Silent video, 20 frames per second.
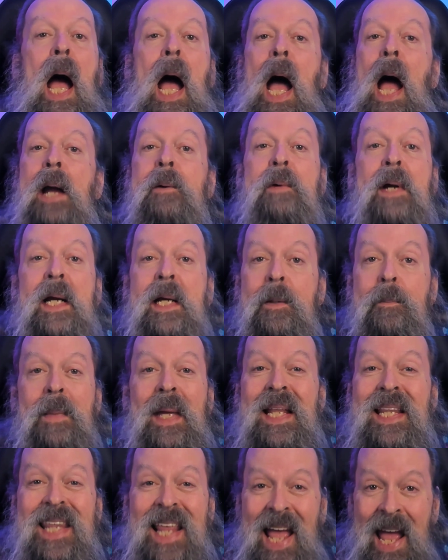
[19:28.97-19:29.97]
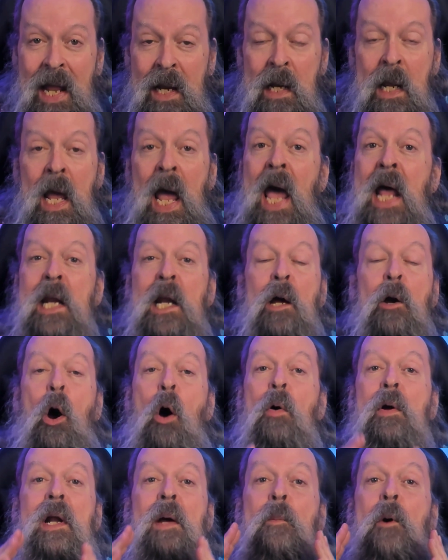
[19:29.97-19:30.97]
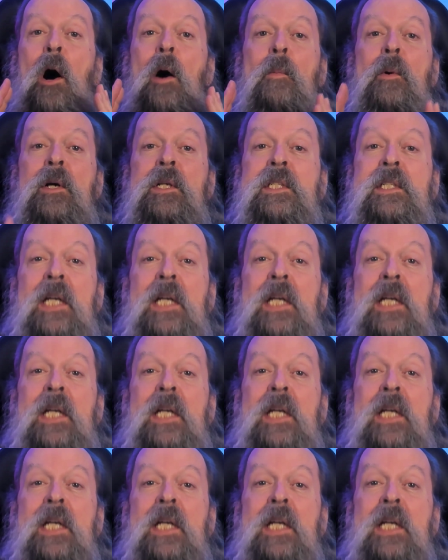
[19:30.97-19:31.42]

I recommend that. And I'm almost